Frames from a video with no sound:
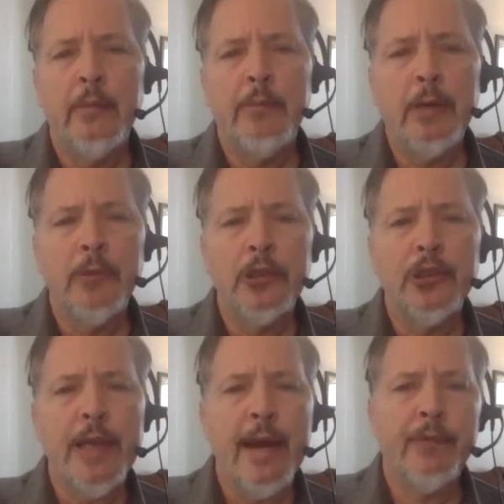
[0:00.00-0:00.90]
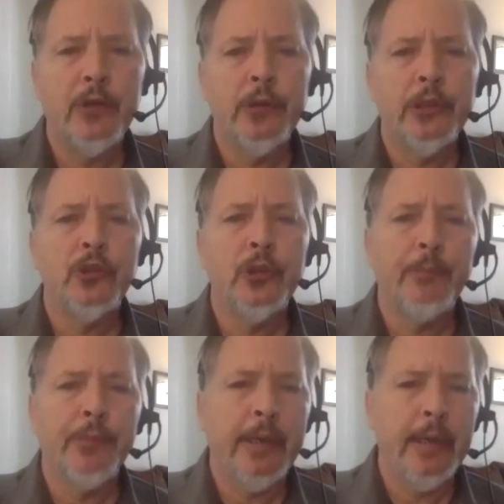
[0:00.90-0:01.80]
published after a trip
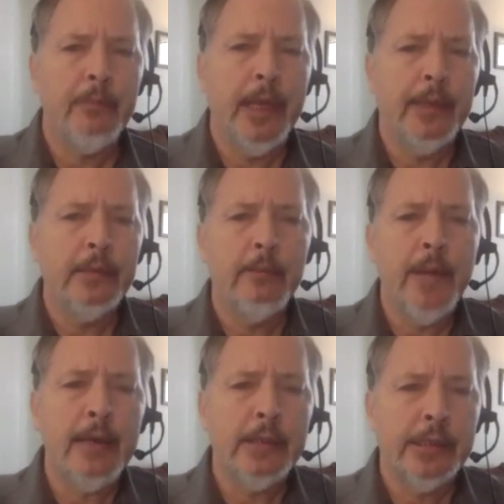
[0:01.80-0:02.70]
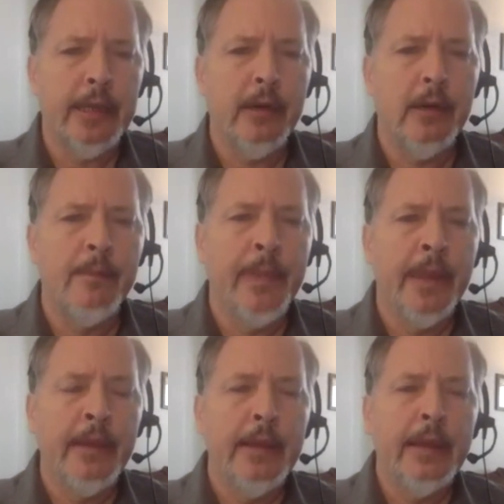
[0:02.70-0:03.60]
that he made to Moscow.
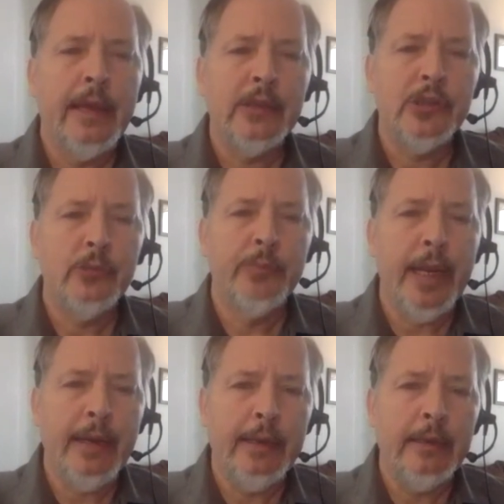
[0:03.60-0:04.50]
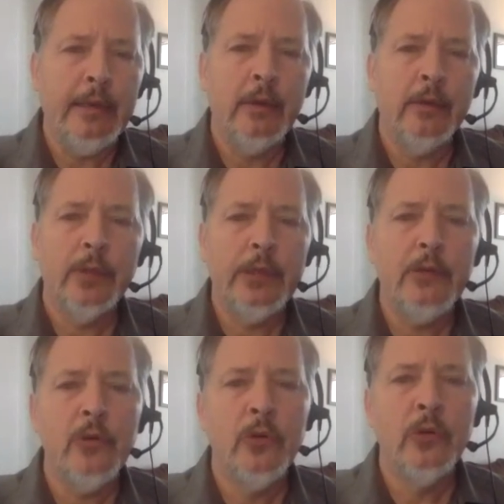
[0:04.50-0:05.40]
Al-Zubaydi
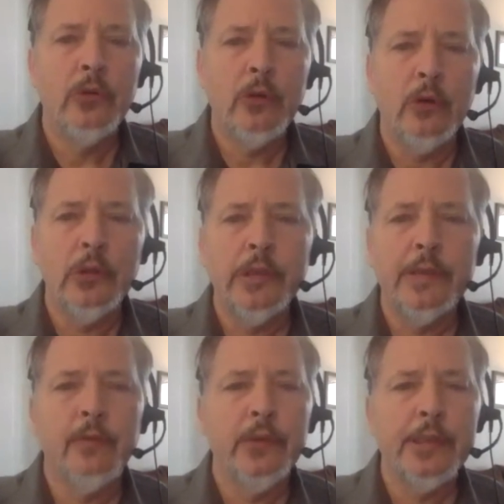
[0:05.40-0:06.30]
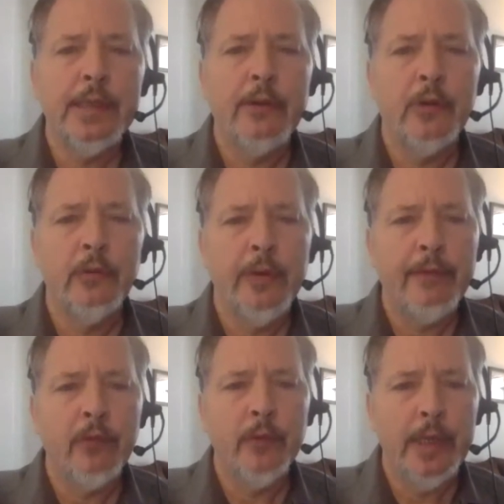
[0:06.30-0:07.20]
renewed calls for a southern
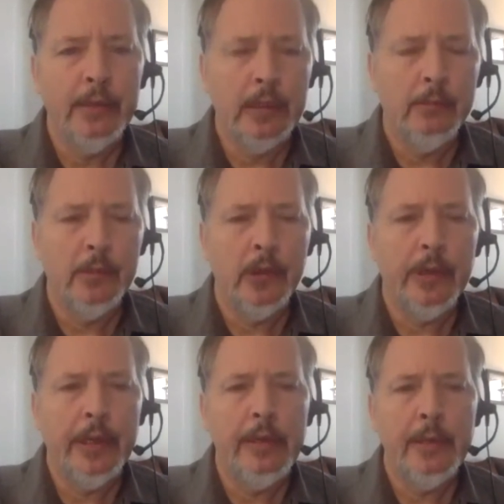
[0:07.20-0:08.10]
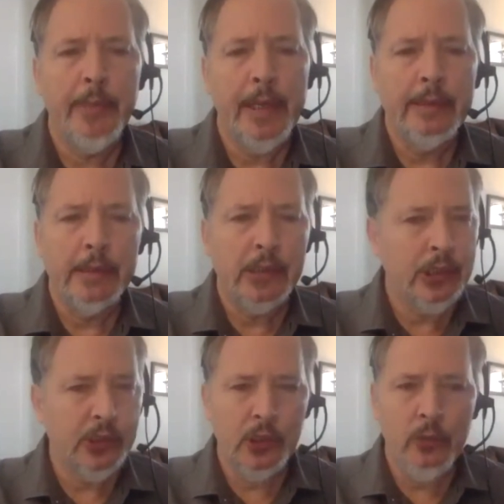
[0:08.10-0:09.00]
referendum on independence
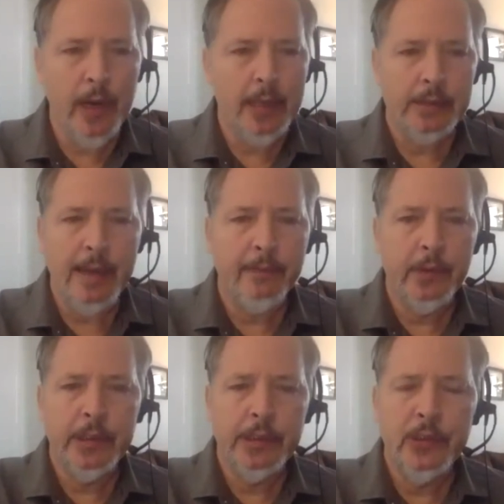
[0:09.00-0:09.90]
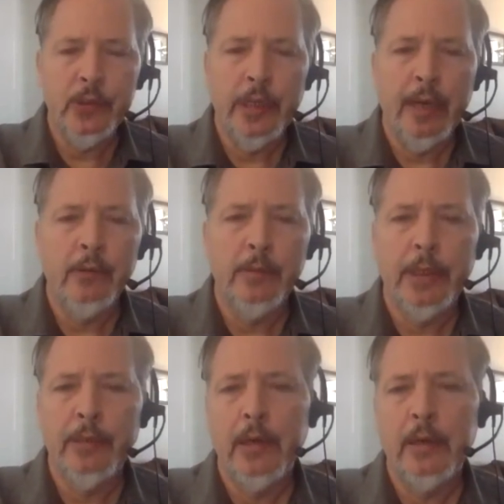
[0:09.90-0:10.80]
just 2 months after this new
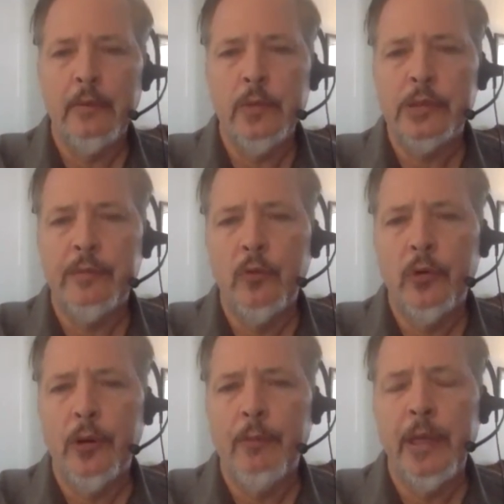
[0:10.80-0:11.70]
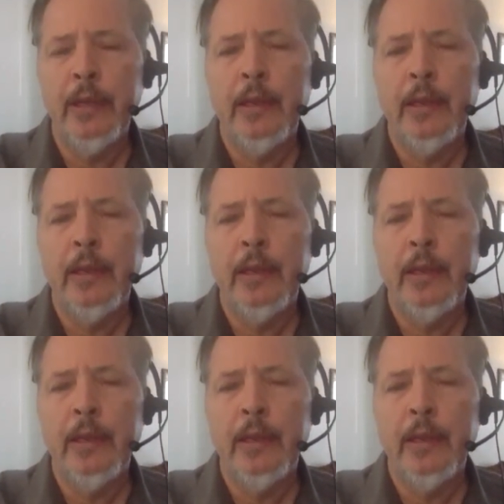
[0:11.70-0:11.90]
government was formed,